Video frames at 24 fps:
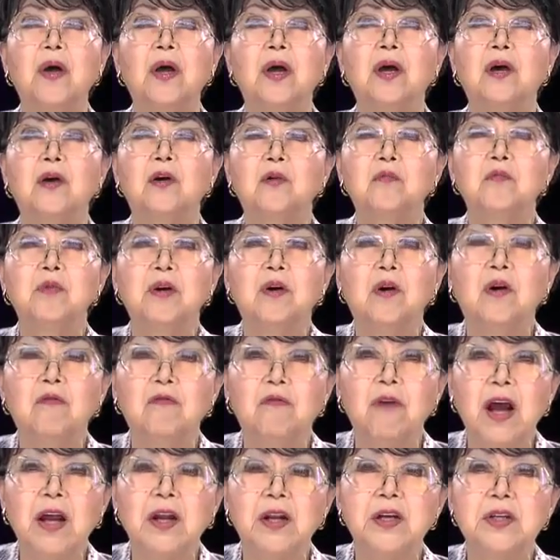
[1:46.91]
it could be your
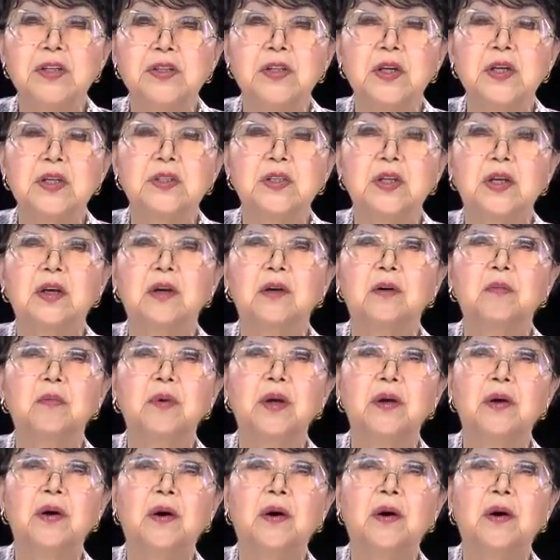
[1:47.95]
finances, it could be